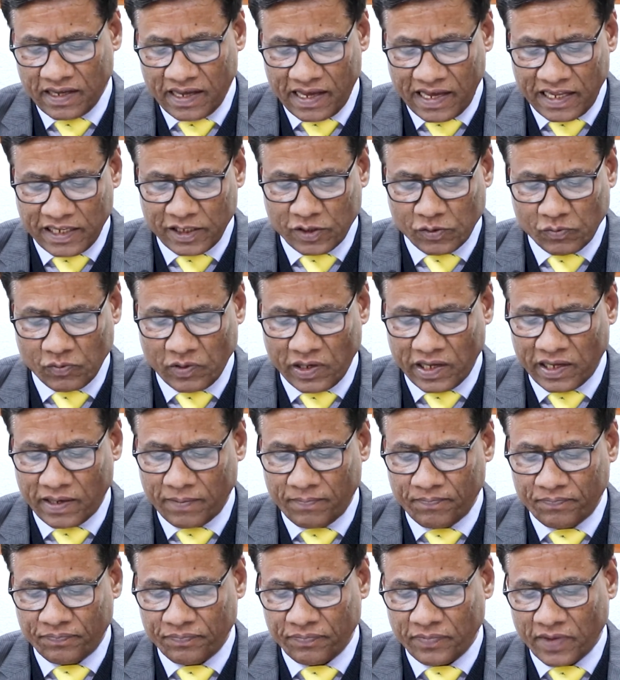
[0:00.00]

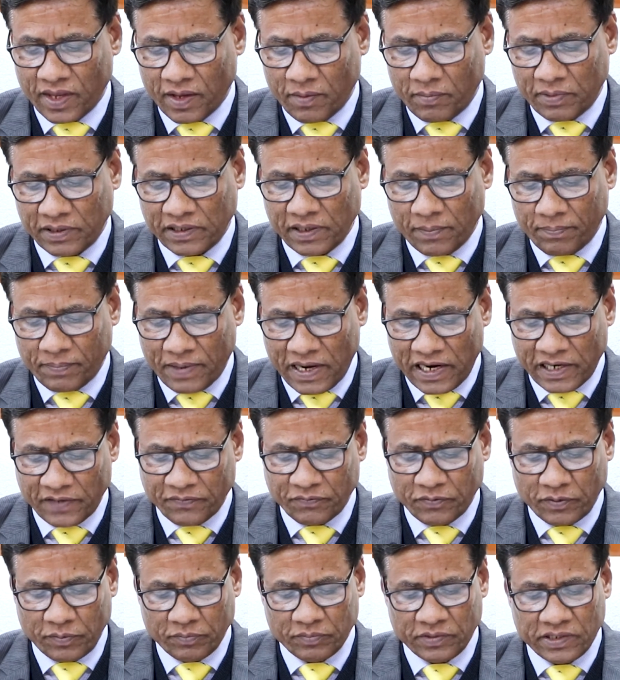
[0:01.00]
elsewhere. But apart
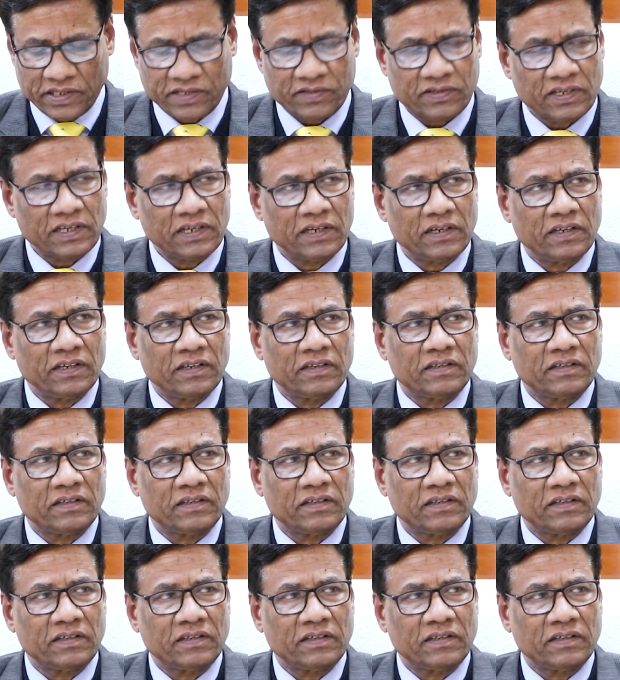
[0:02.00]
from this,